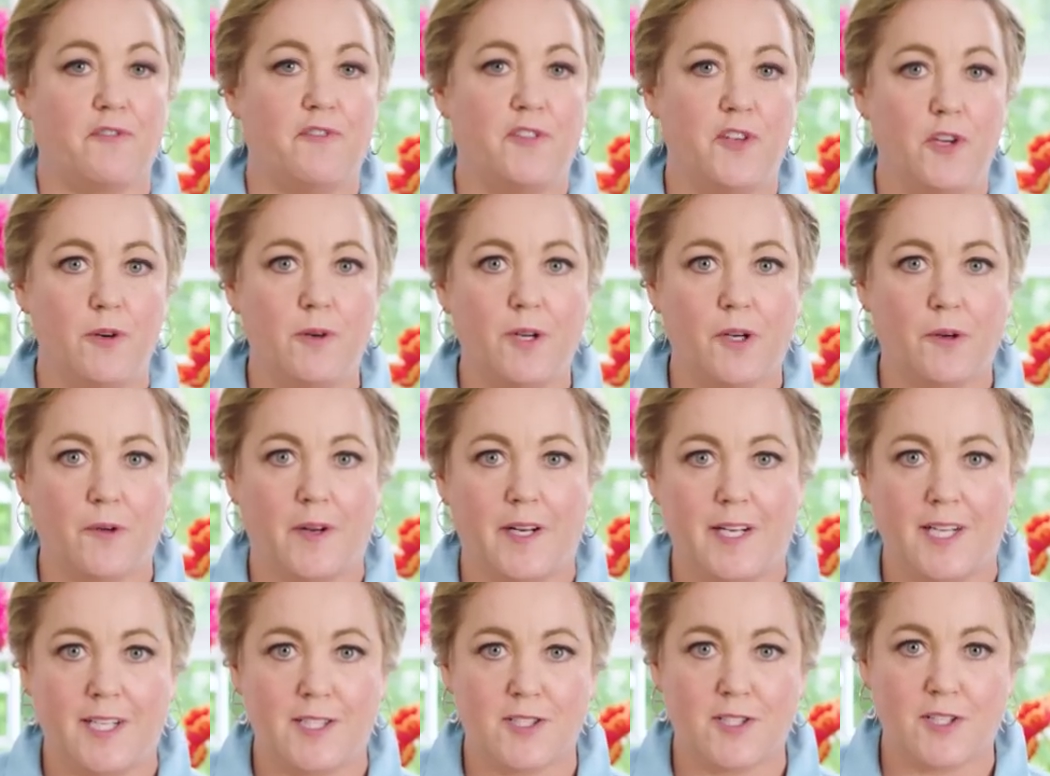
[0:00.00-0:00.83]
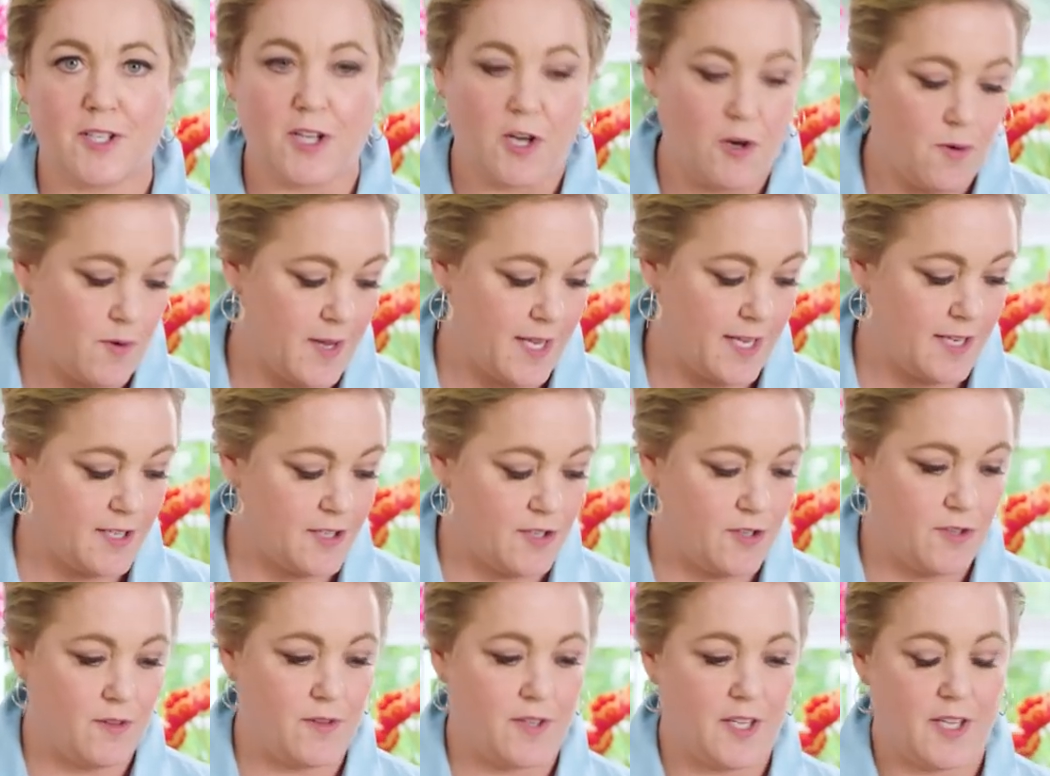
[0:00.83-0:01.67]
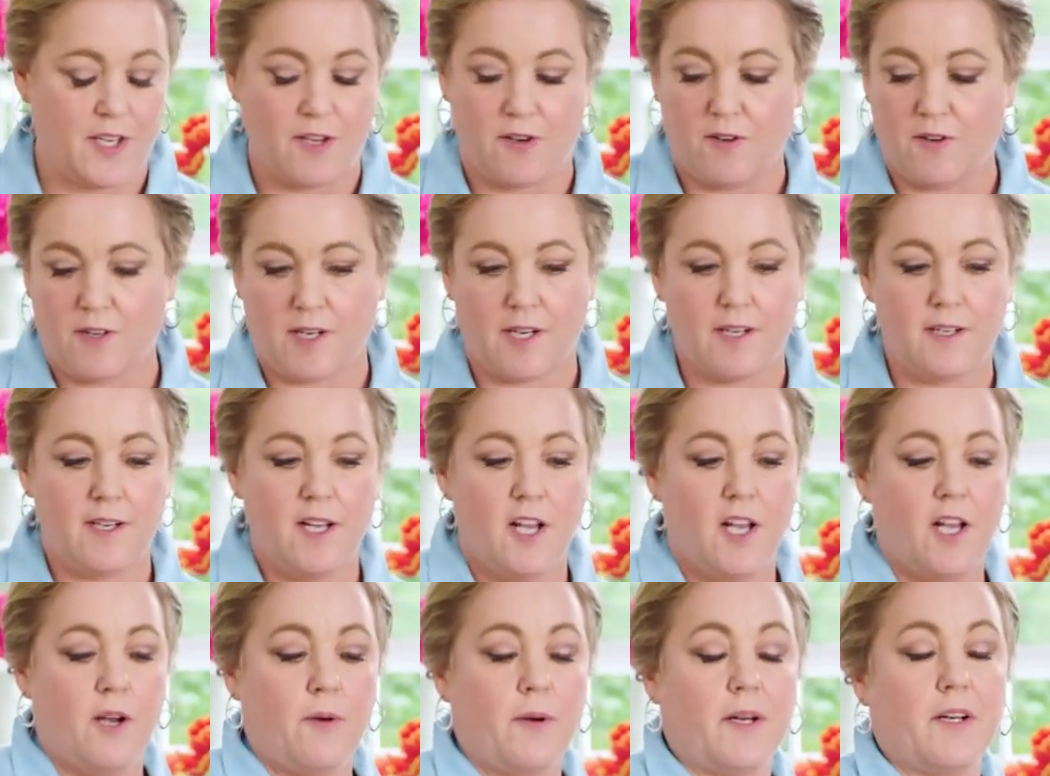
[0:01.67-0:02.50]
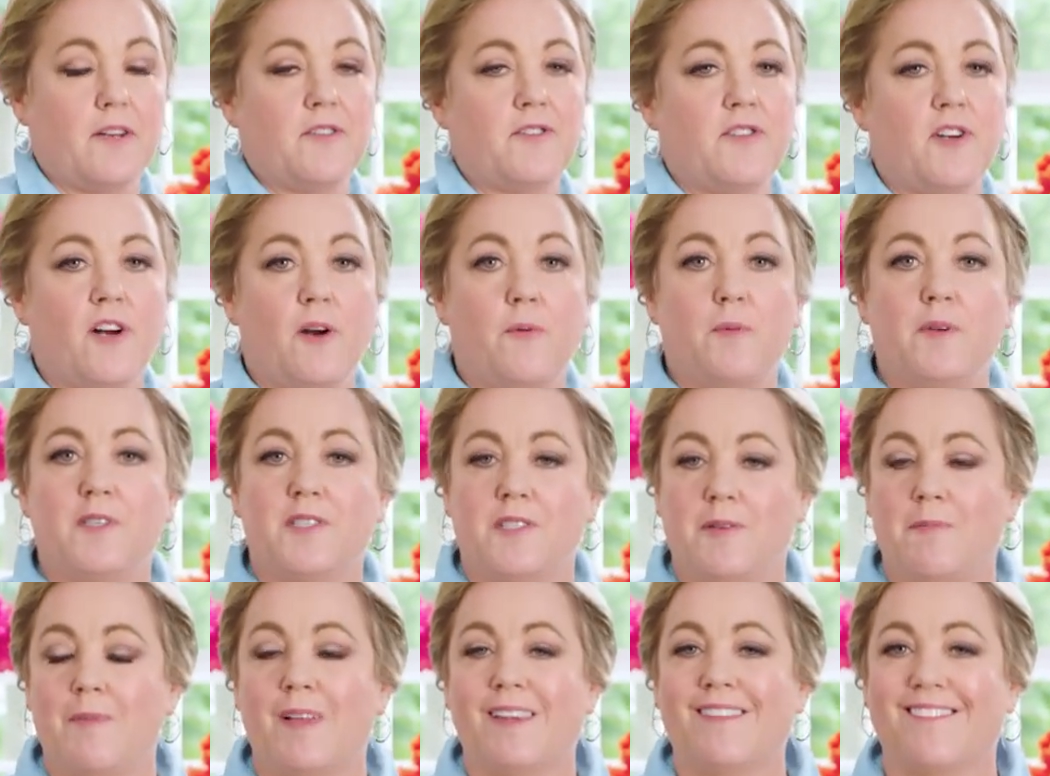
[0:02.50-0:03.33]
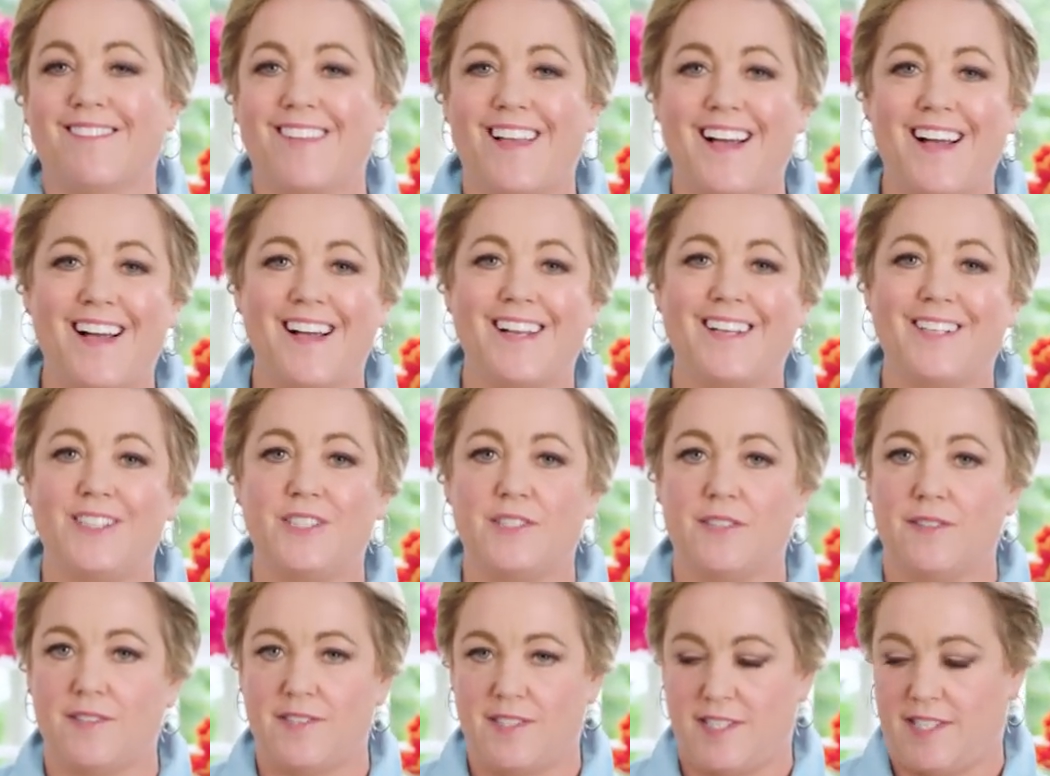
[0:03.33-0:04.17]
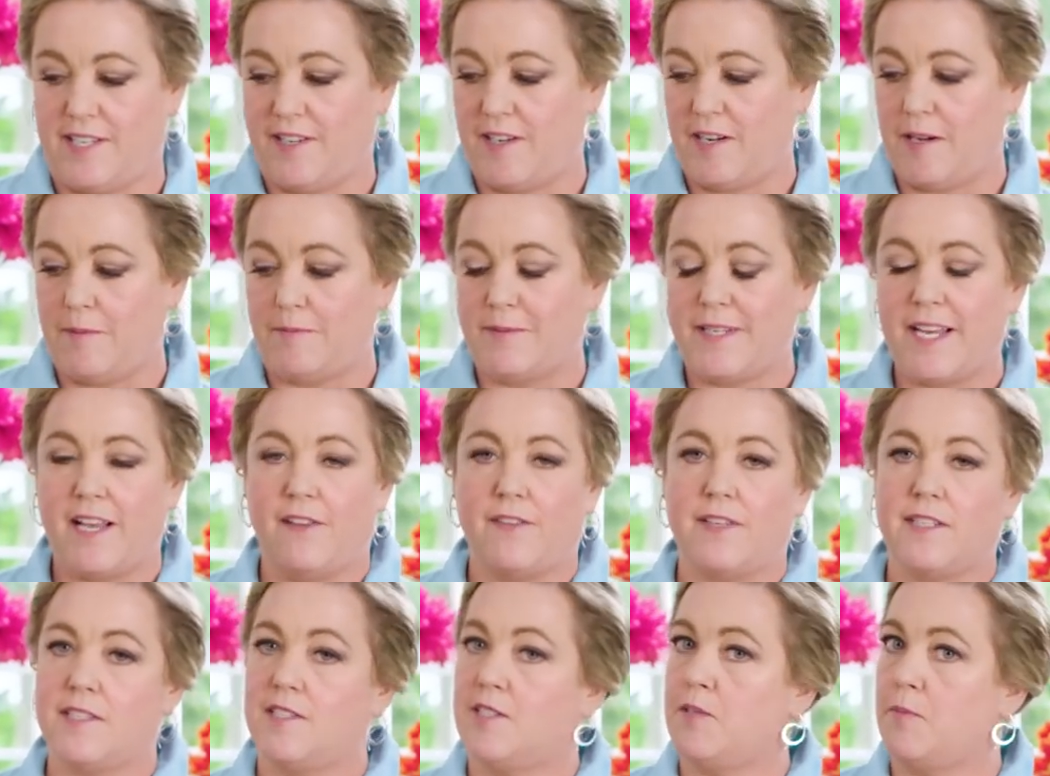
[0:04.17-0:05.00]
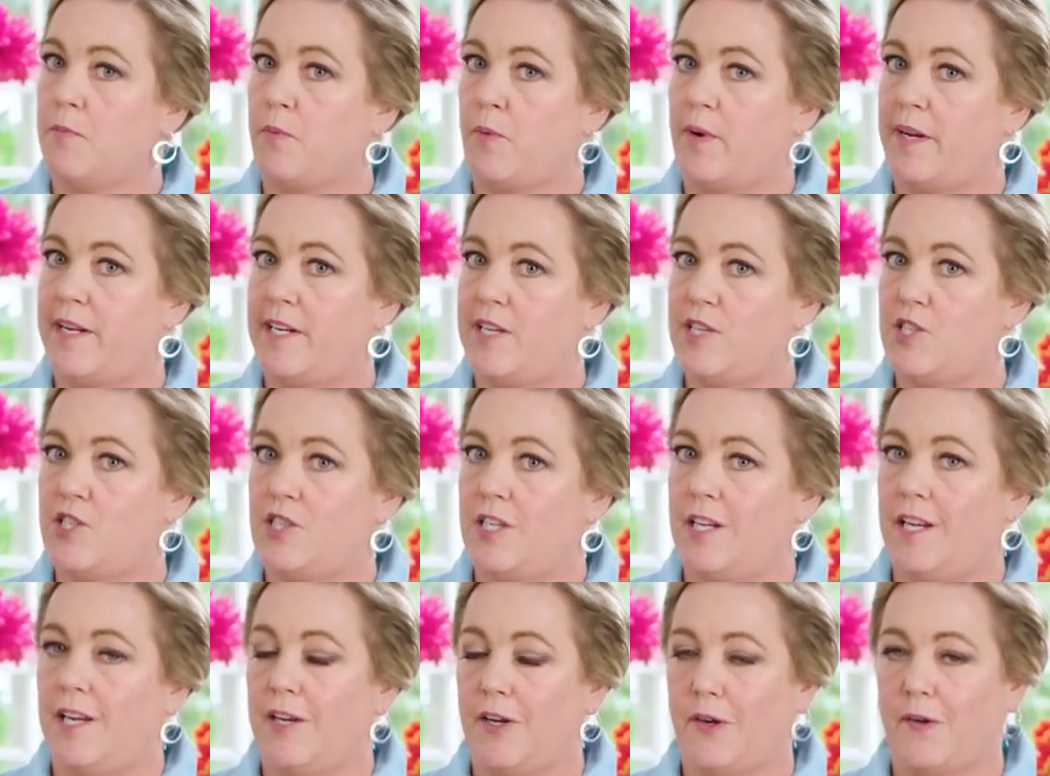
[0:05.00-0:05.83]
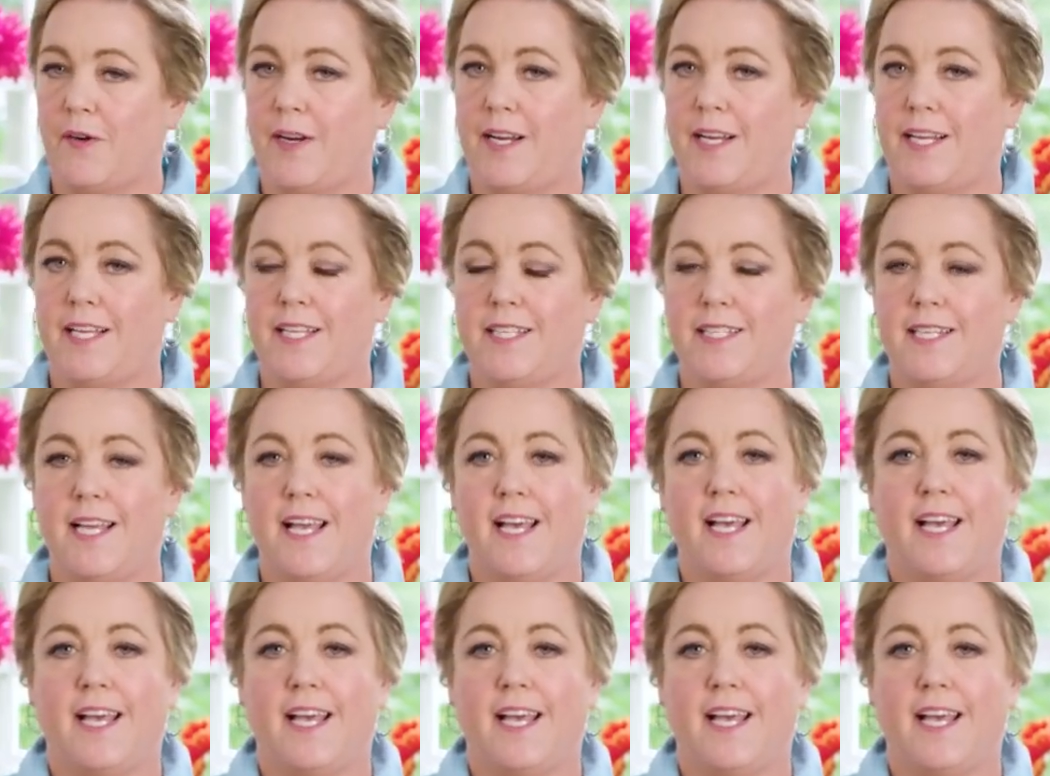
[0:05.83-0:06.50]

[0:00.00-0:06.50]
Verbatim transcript: a few ingredients go into the yogurt. We're gonna start with some Lyle syrup. Now this is a British ingredient.